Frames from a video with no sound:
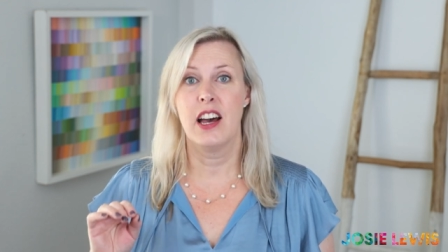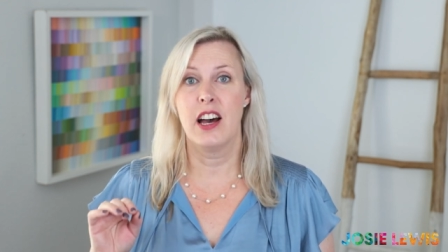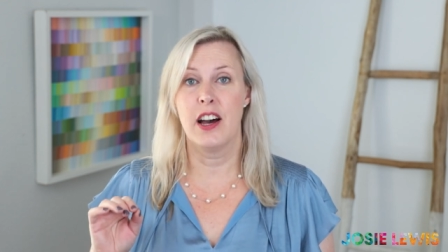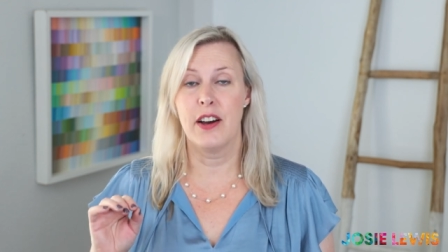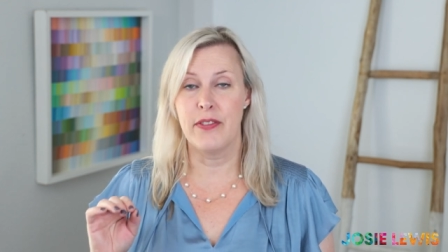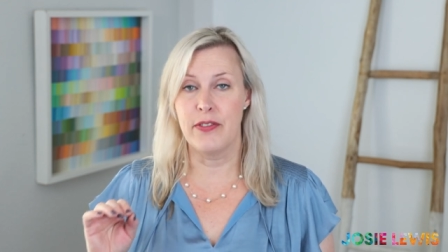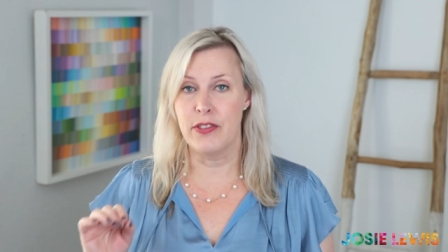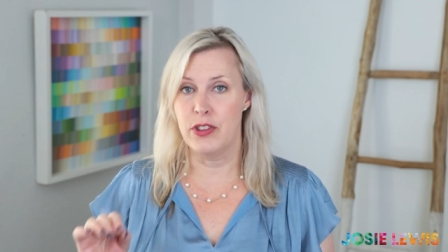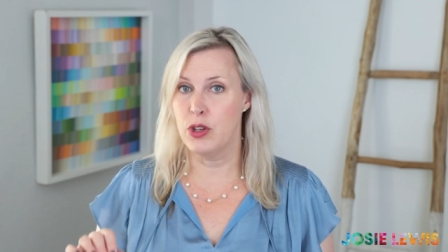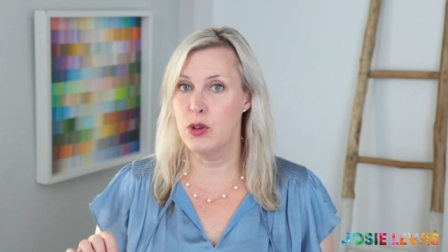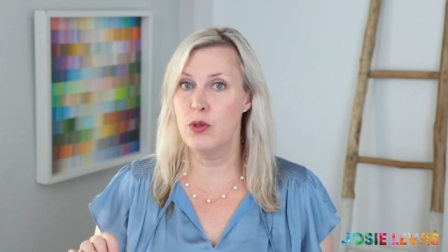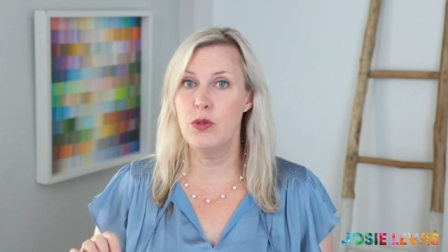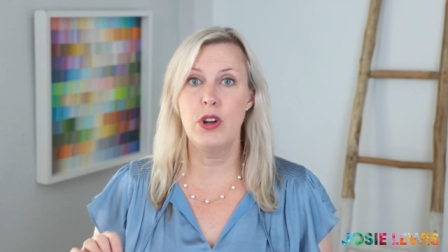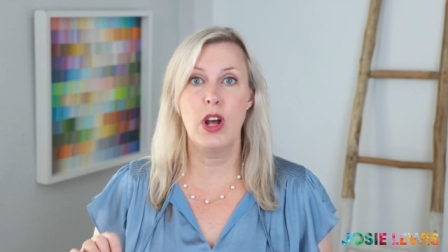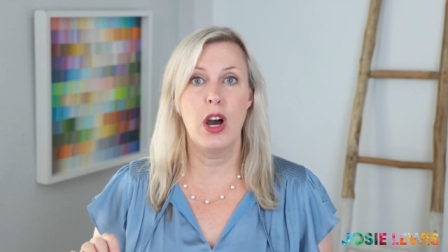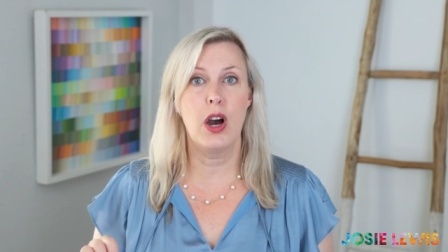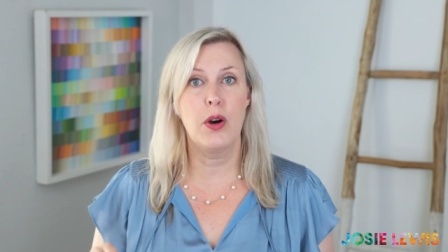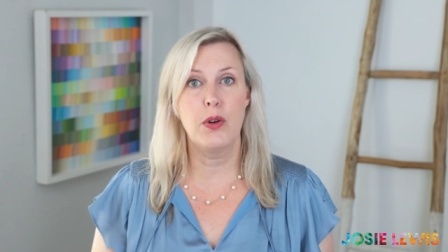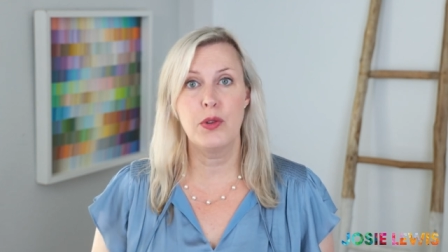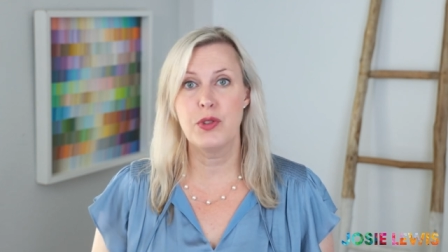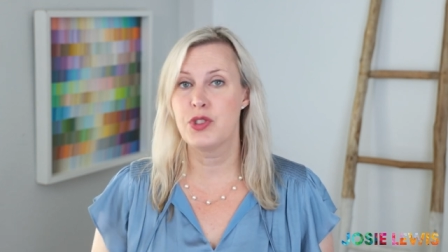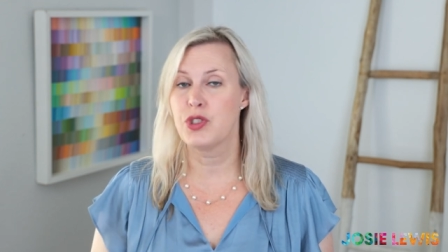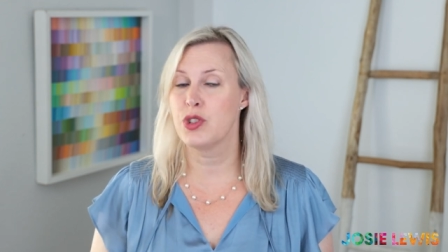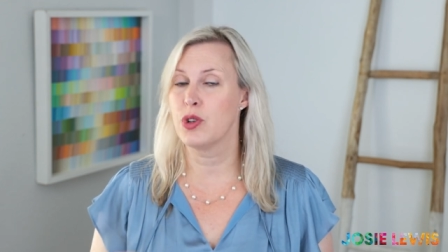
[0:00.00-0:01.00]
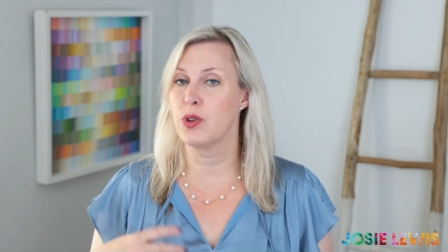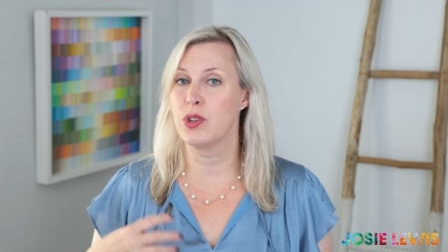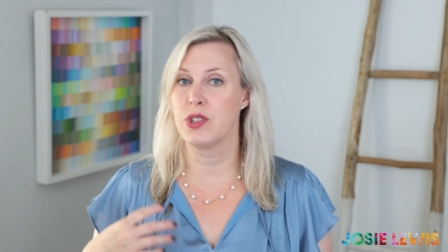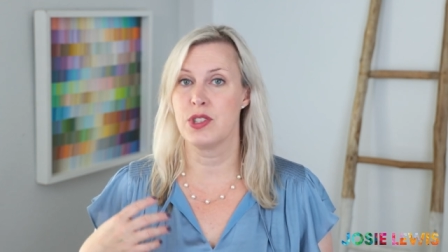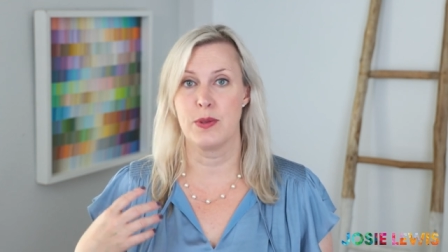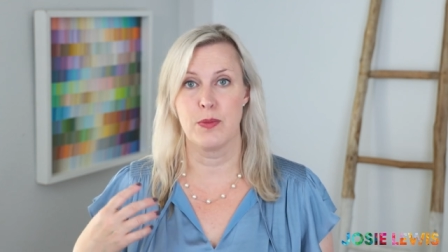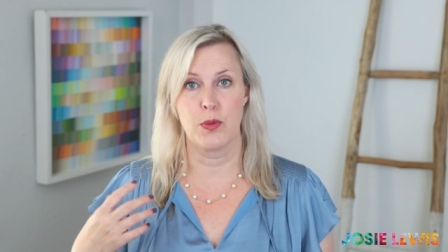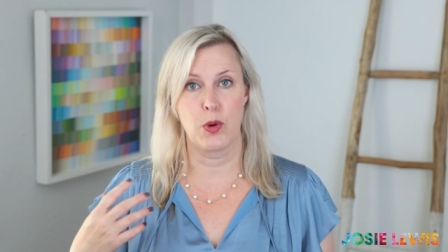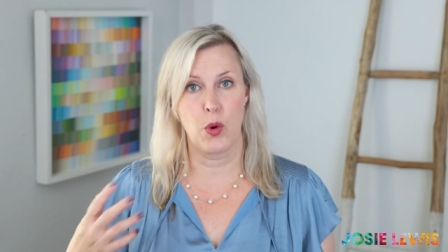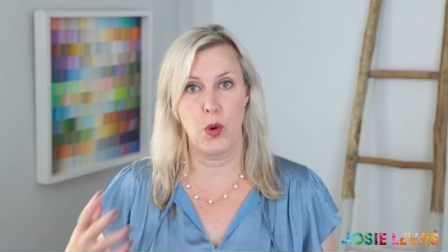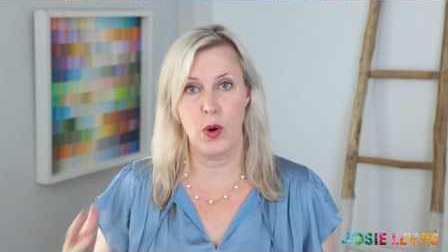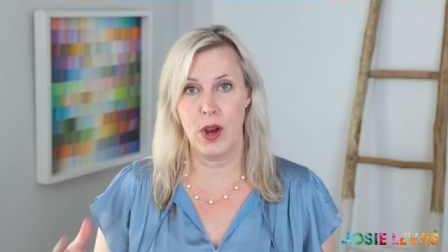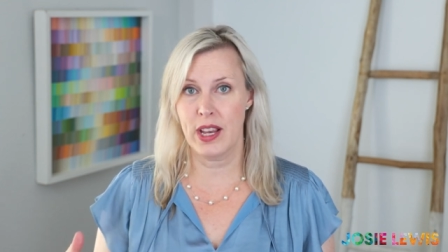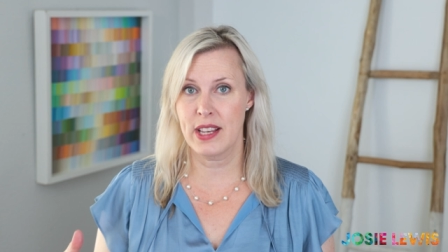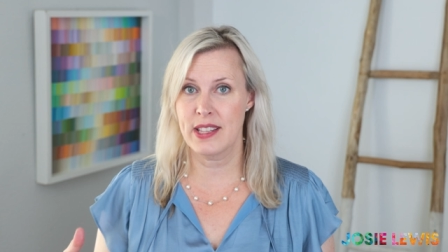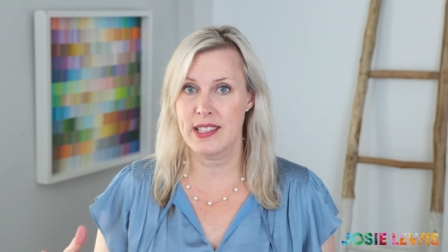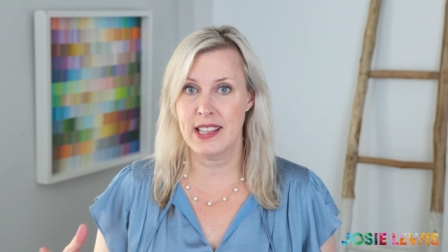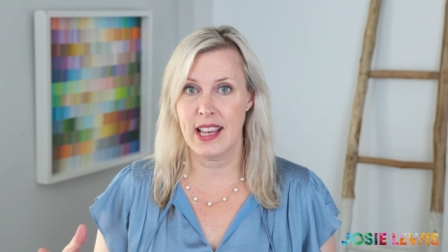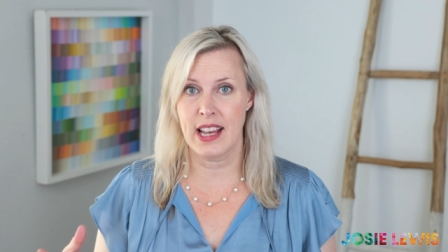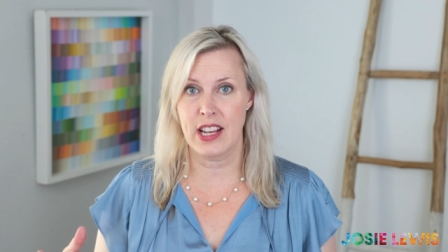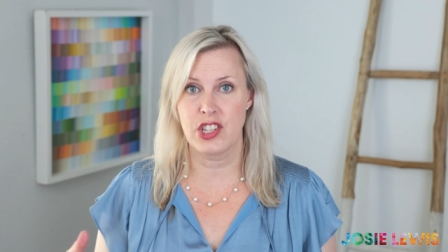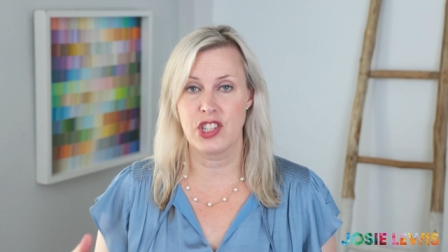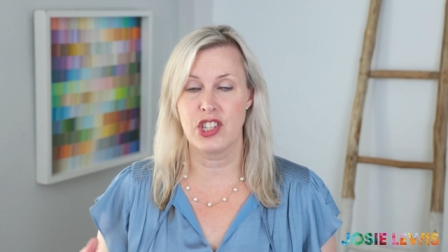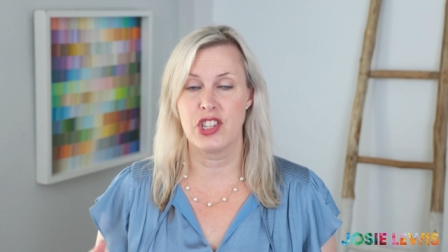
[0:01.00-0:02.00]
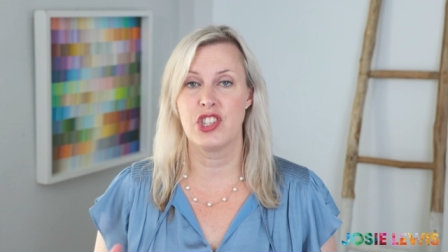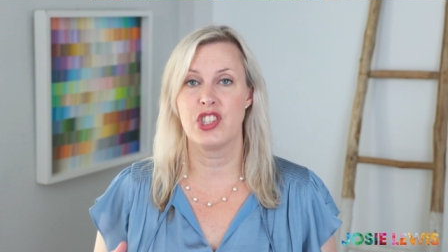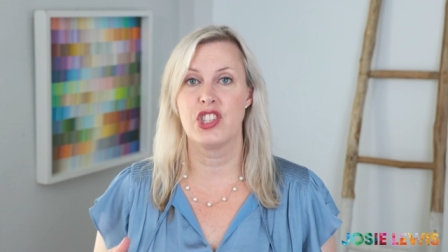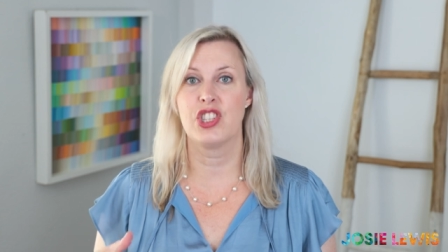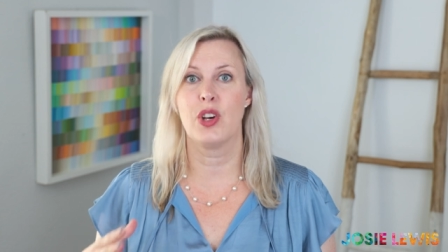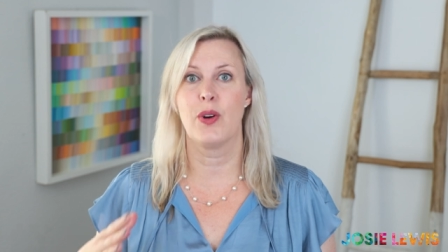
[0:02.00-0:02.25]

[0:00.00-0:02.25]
a few notes or some quick sketches